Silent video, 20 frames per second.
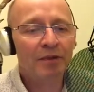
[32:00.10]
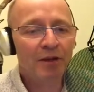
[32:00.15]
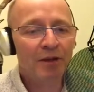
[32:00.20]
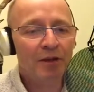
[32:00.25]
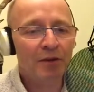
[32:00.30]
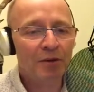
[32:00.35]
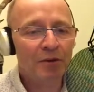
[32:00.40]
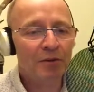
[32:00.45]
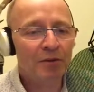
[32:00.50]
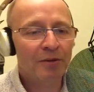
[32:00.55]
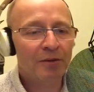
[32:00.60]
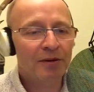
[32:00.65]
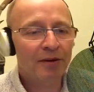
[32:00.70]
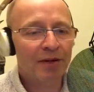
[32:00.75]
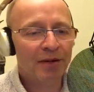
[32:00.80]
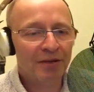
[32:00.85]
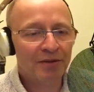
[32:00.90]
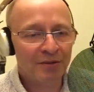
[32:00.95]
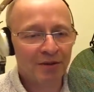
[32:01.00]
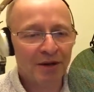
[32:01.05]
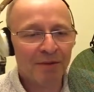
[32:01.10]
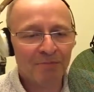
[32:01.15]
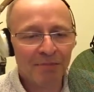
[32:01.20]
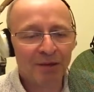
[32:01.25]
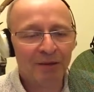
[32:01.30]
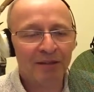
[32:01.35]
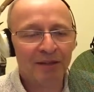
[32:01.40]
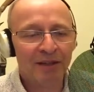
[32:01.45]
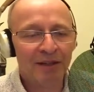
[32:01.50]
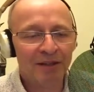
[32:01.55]
who is a
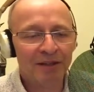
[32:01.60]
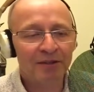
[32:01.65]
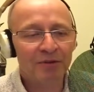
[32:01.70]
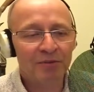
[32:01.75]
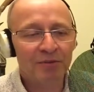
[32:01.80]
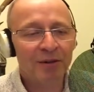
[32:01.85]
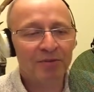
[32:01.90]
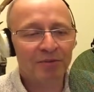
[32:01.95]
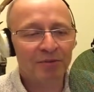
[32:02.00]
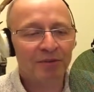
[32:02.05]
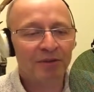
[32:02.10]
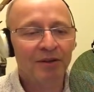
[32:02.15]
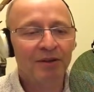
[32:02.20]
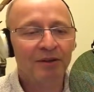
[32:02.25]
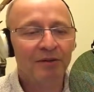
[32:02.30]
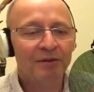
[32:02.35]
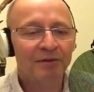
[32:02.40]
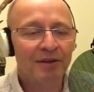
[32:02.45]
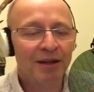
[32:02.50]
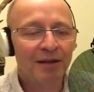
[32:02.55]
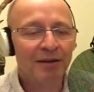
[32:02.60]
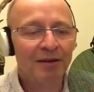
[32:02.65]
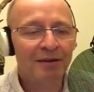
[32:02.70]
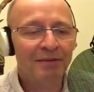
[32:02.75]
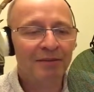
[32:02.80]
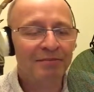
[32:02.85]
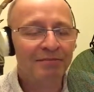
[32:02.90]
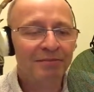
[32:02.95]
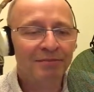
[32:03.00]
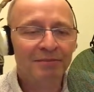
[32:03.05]
model in a swimsuit,
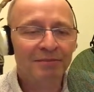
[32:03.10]
there